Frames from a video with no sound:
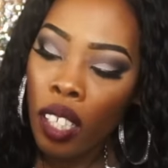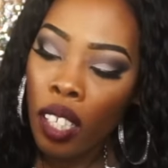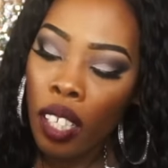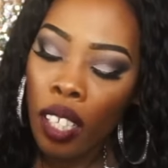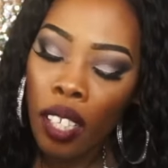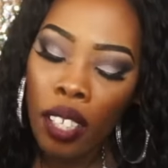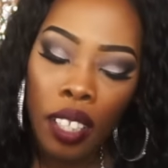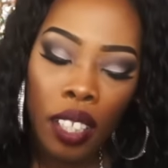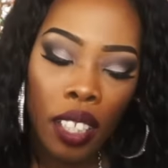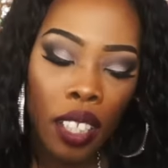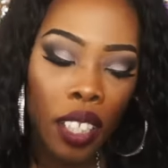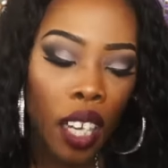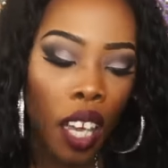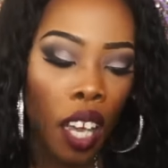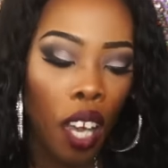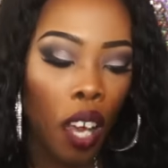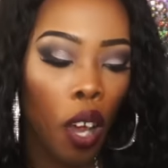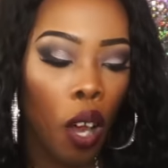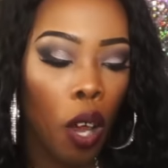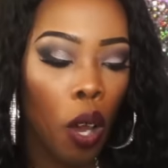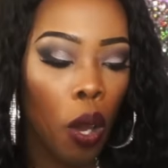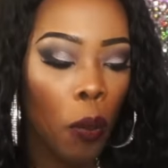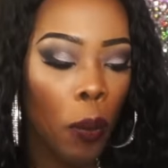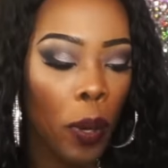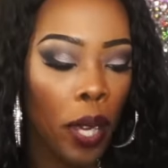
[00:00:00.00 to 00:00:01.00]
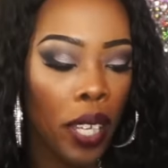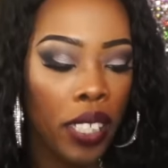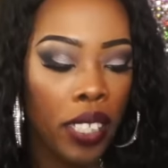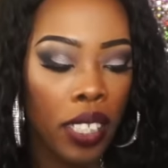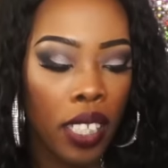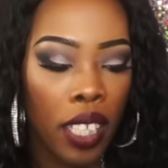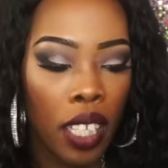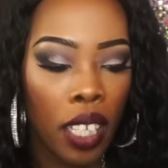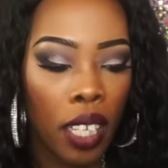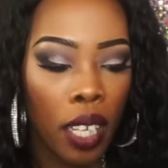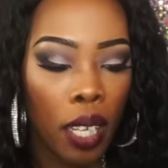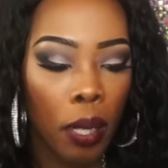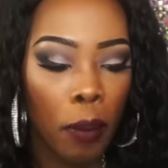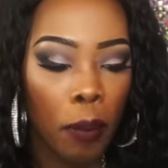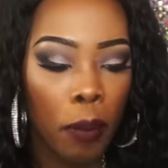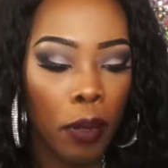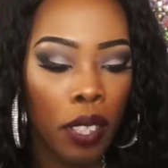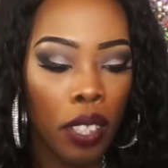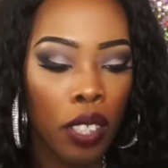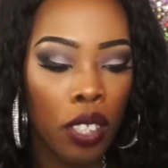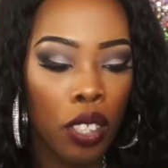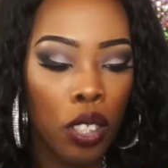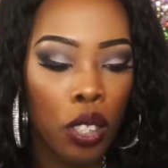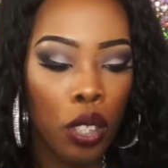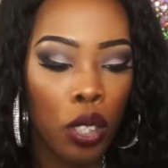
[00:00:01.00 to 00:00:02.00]
And then I always hit up
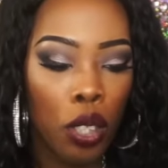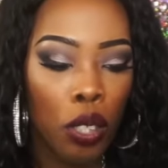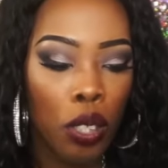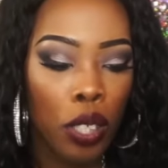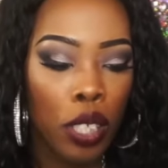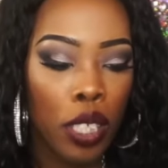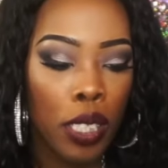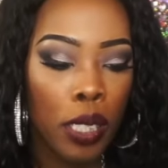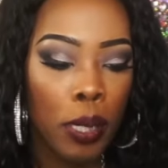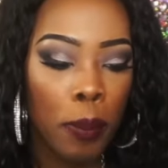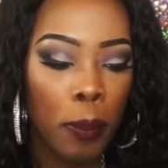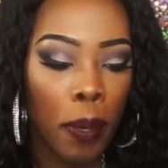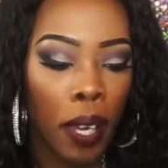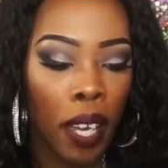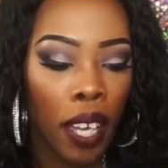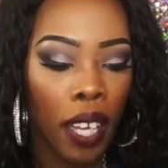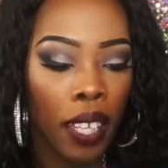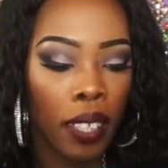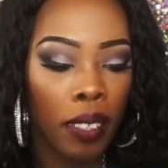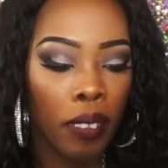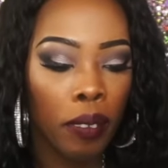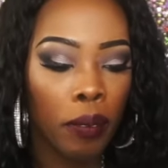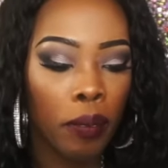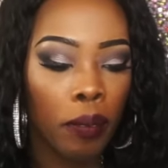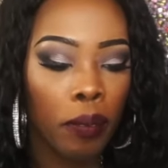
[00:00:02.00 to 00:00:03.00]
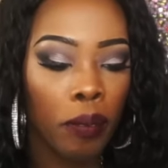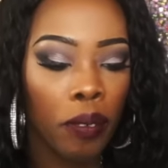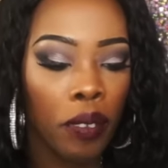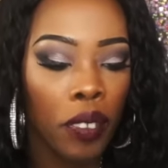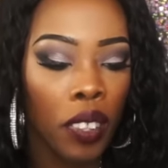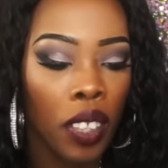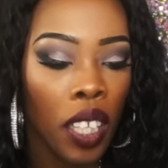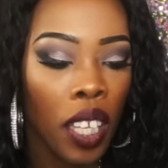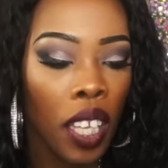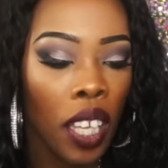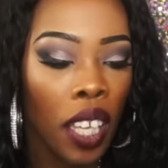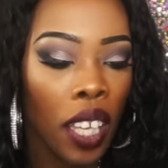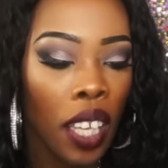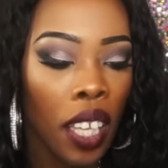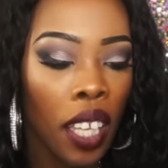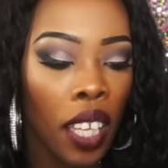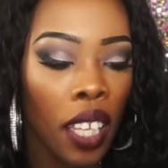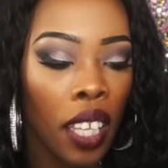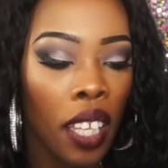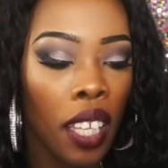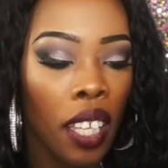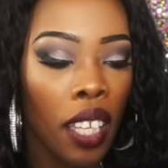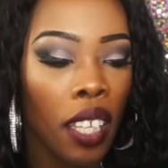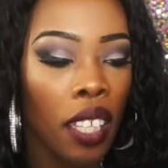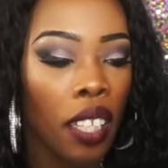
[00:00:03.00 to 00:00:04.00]
the jewelry spot
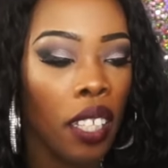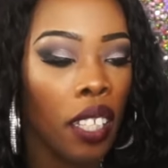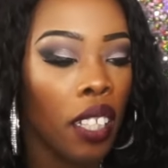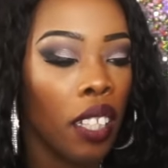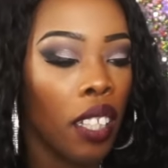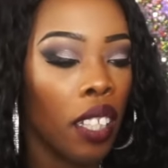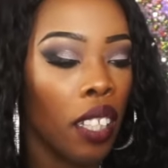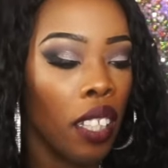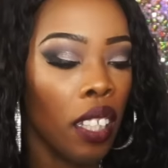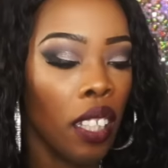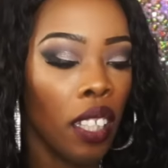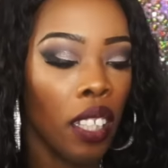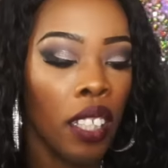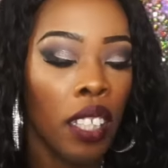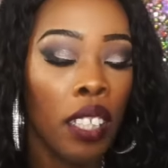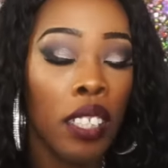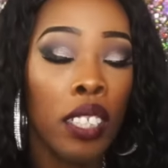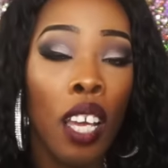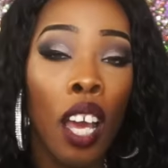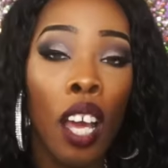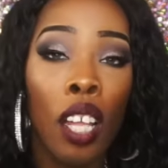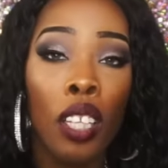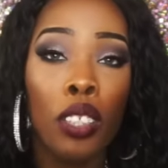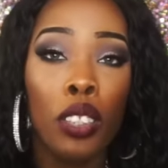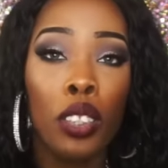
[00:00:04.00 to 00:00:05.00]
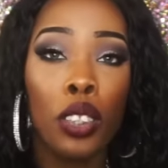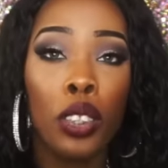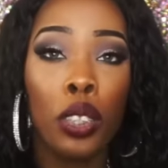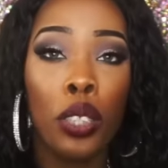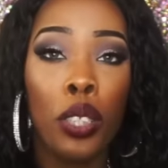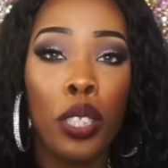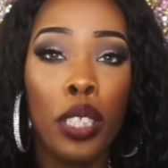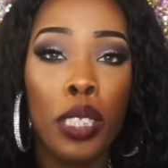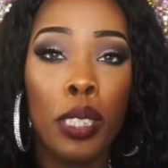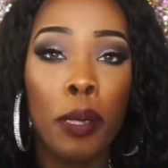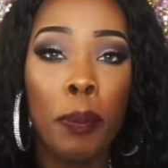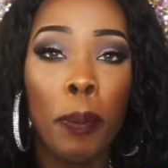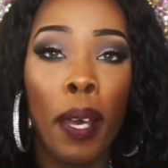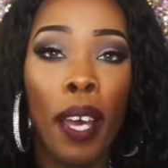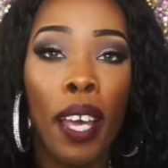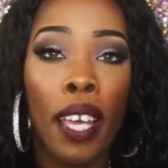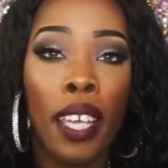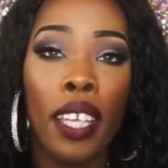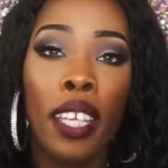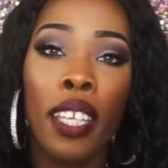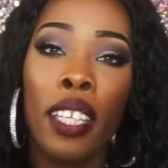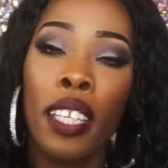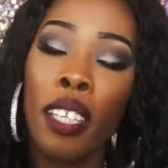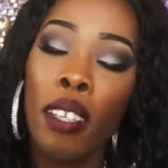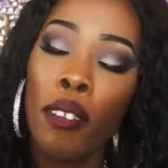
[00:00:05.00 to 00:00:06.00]
and the dollar jewelry
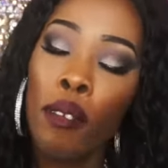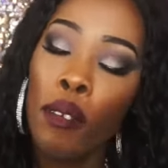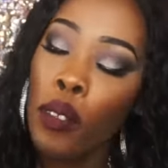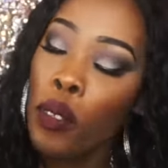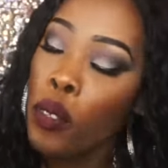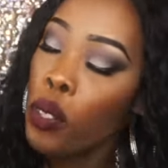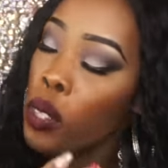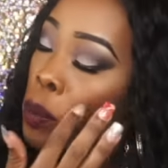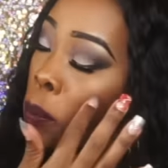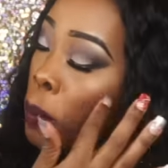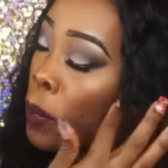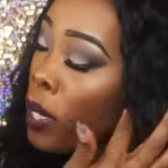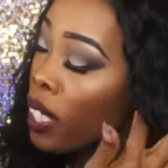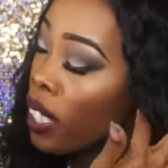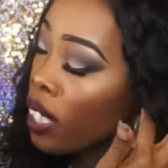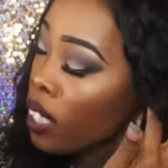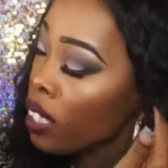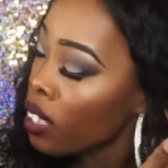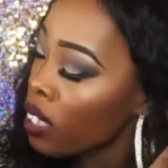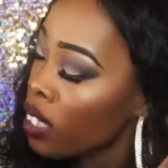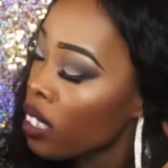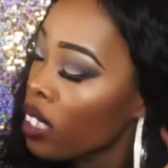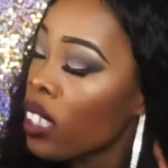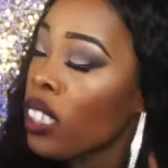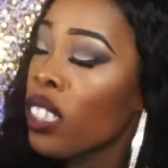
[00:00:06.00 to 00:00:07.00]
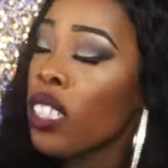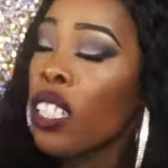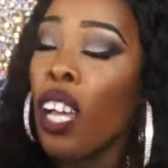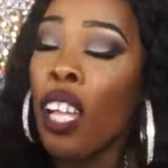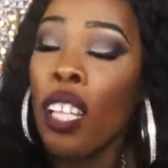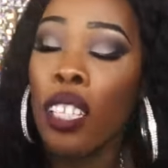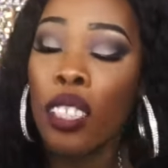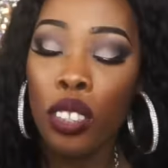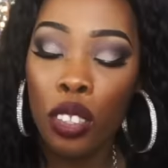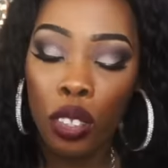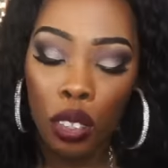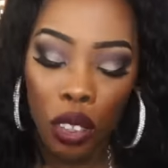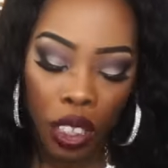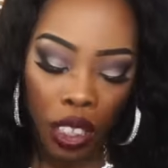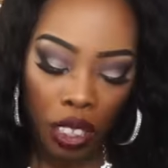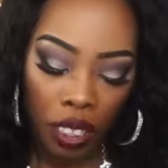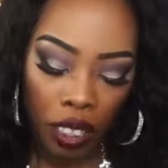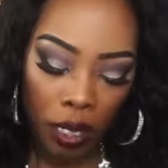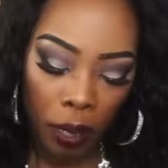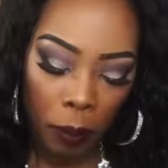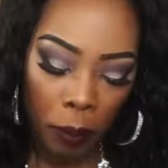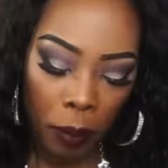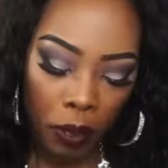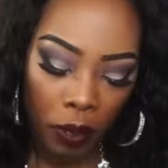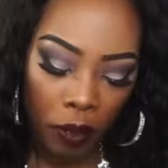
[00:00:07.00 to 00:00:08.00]
spot, and if you spend $10 you get
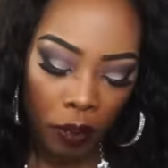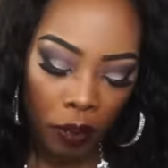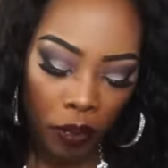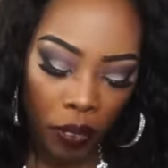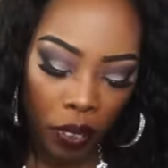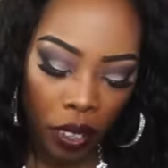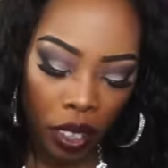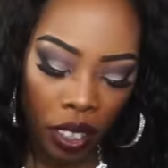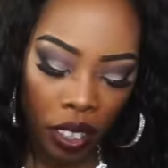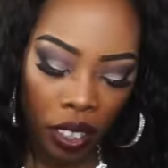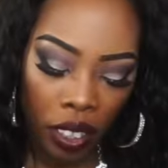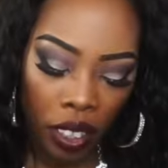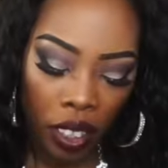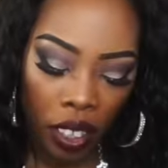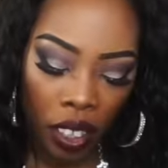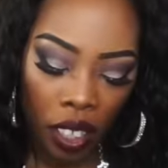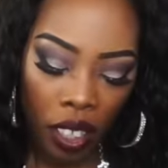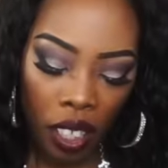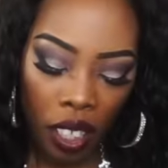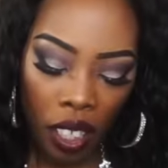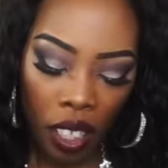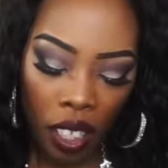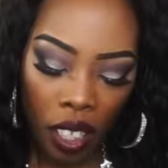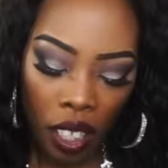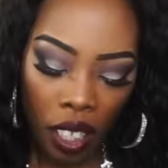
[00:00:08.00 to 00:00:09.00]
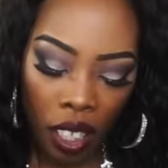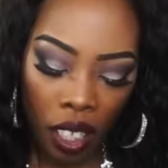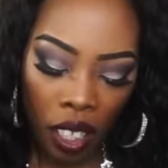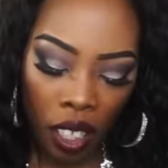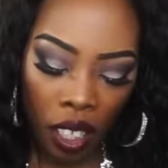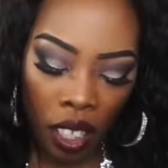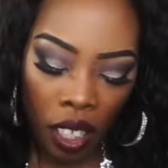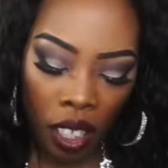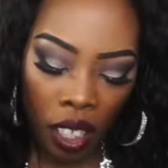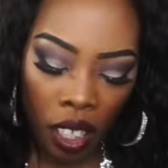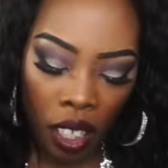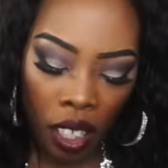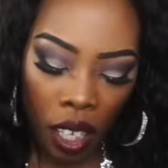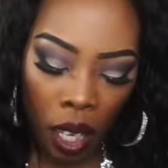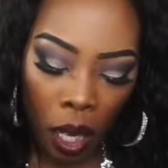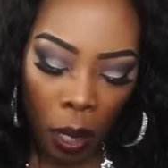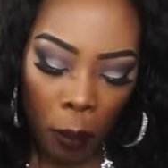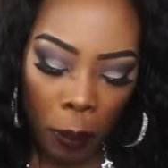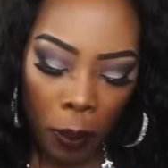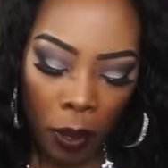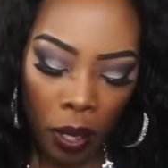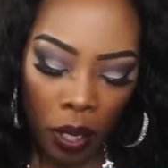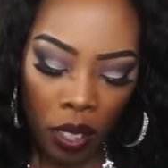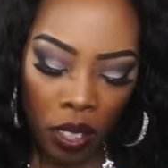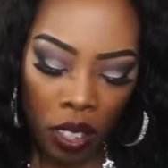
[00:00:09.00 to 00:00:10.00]
something free. And I
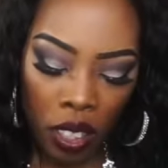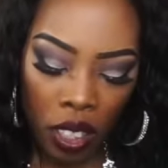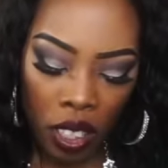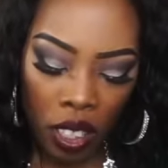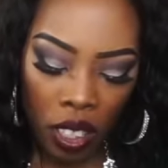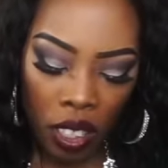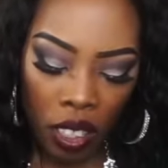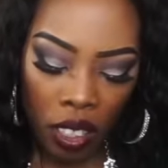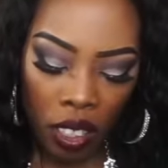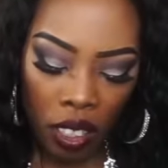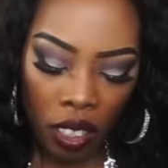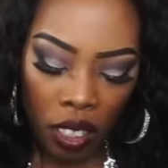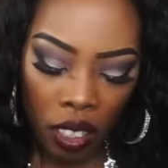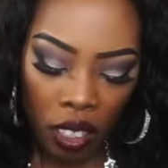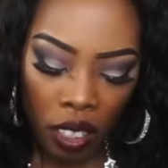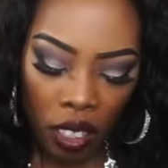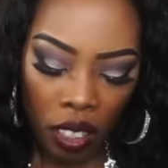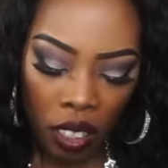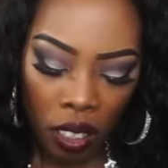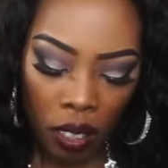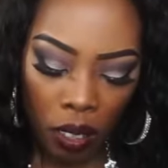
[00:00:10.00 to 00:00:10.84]
purchased